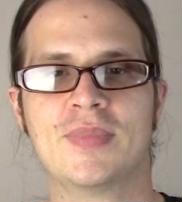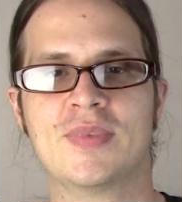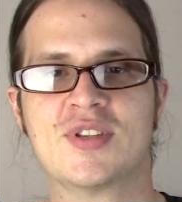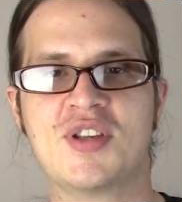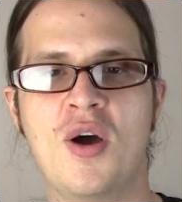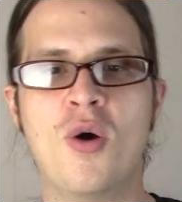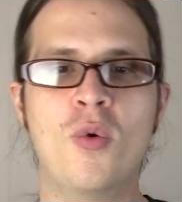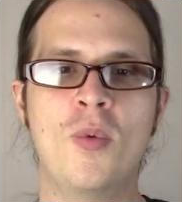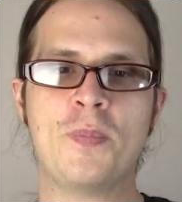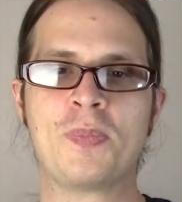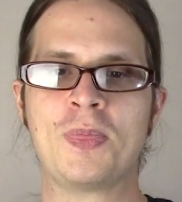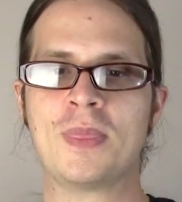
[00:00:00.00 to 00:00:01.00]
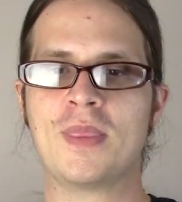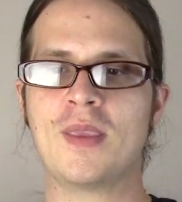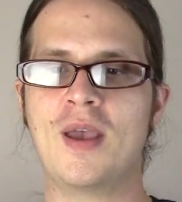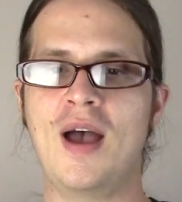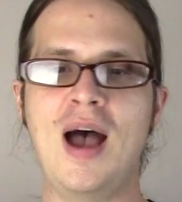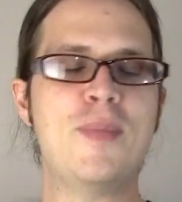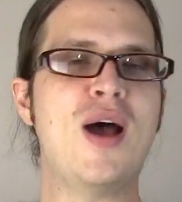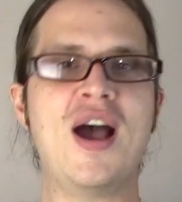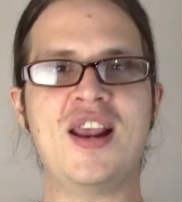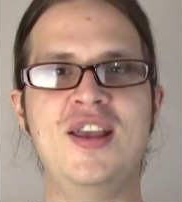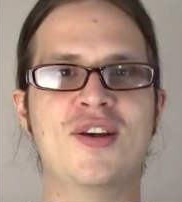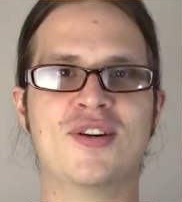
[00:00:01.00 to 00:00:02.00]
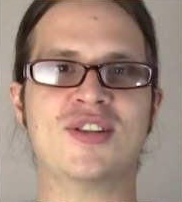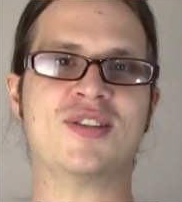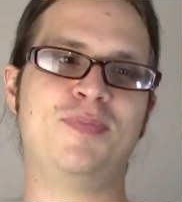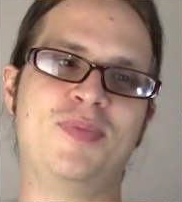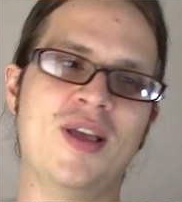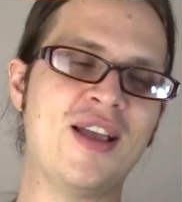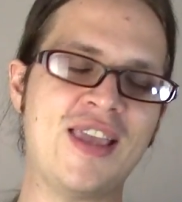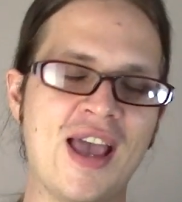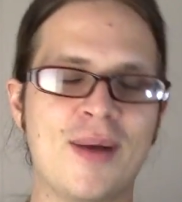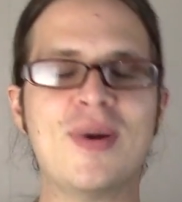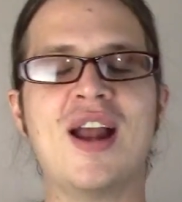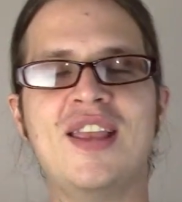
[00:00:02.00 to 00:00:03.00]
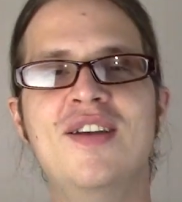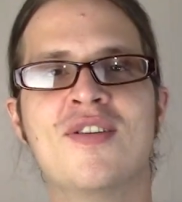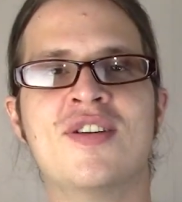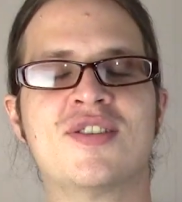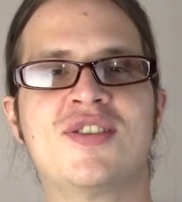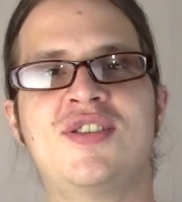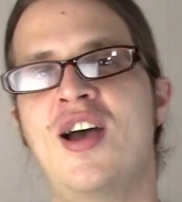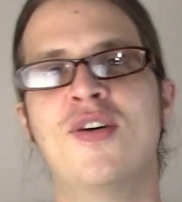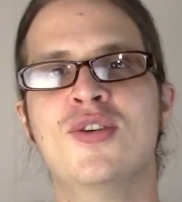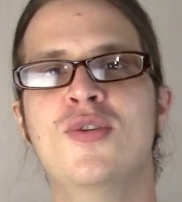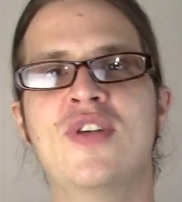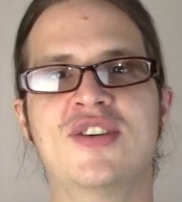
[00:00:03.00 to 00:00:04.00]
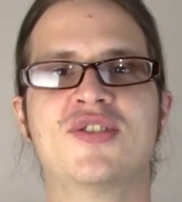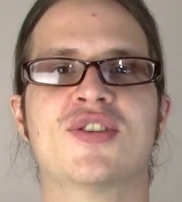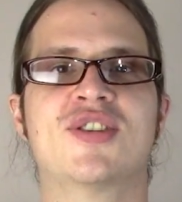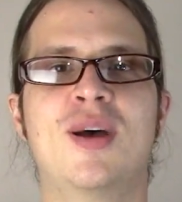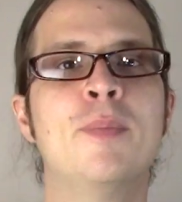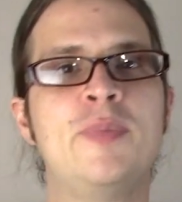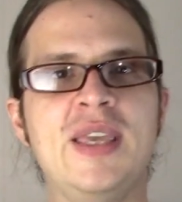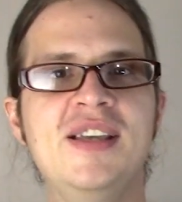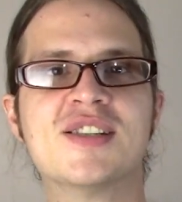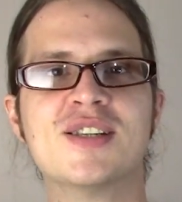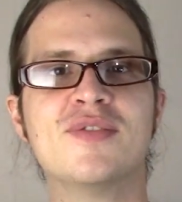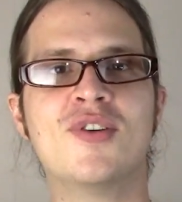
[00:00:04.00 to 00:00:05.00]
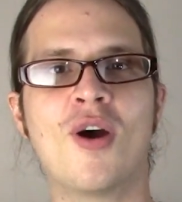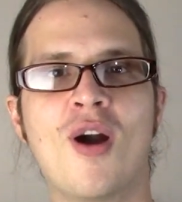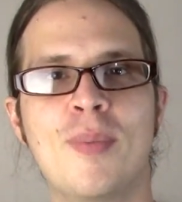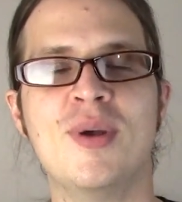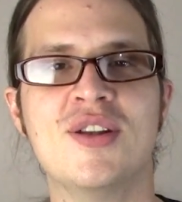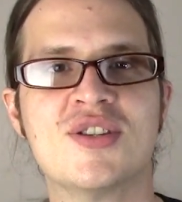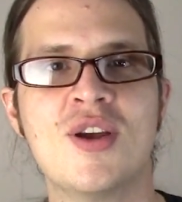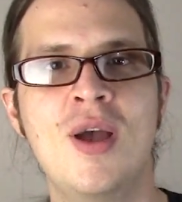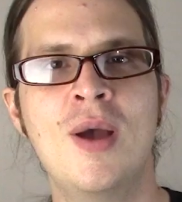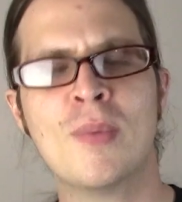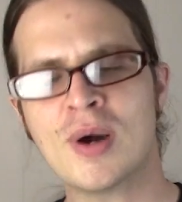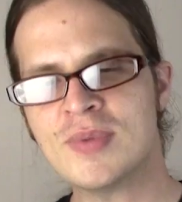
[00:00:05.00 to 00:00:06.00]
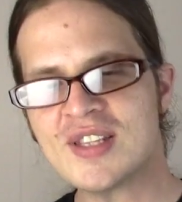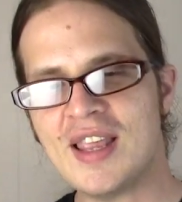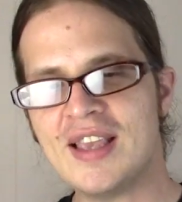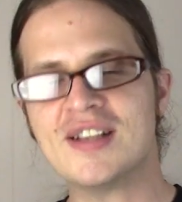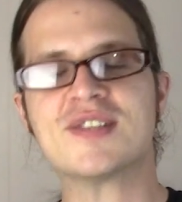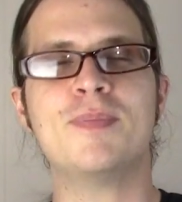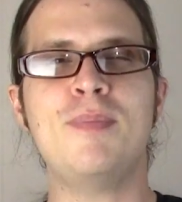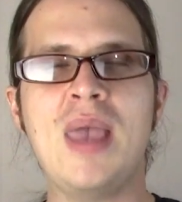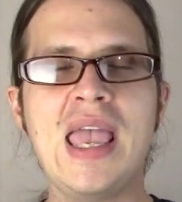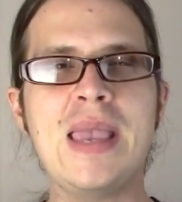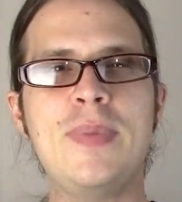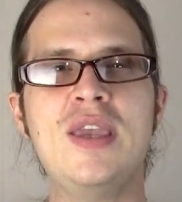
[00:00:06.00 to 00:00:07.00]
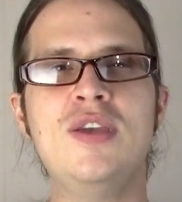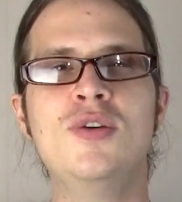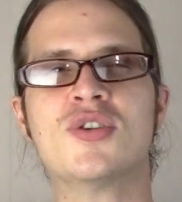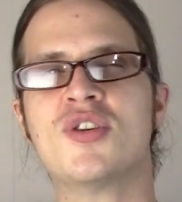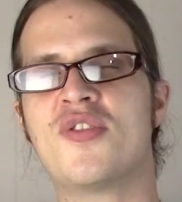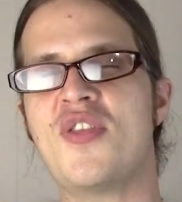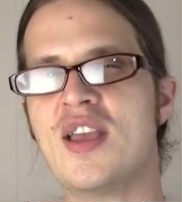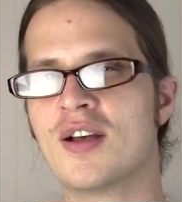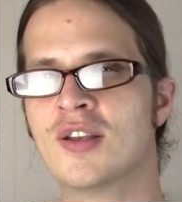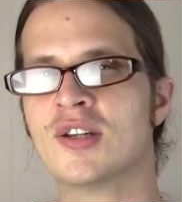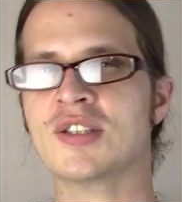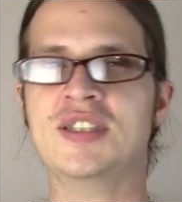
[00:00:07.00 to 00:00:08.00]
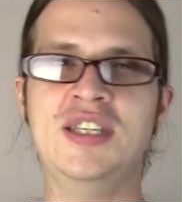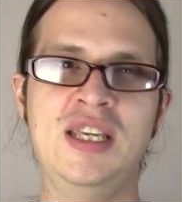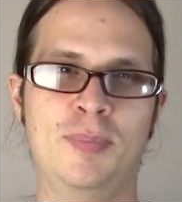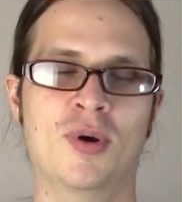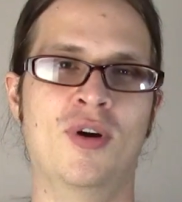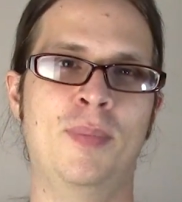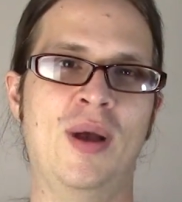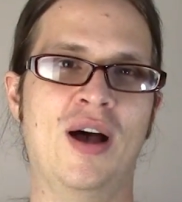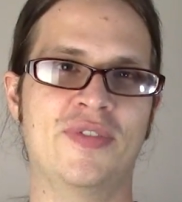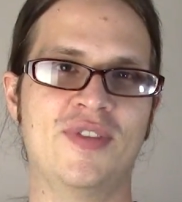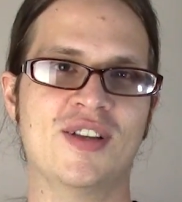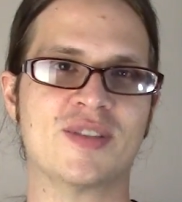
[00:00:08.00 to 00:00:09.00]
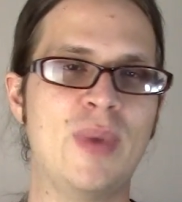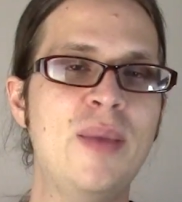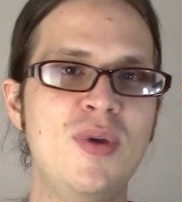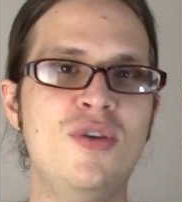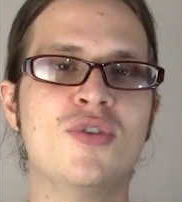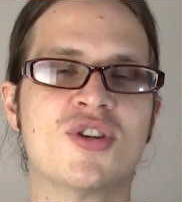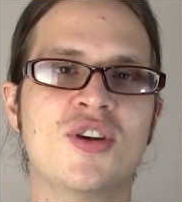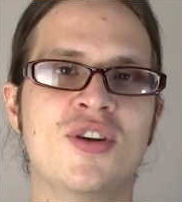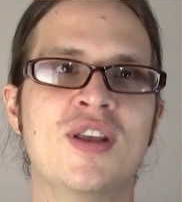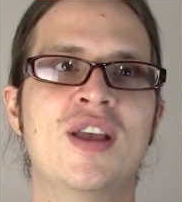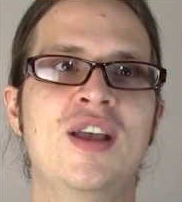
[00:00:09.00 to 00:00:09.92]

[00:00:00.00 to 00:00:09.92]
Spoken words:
So I'm not here to tell you that you're some piece of garbage. What I'm saying is maybe you should think a little deeper about this. Maybe you should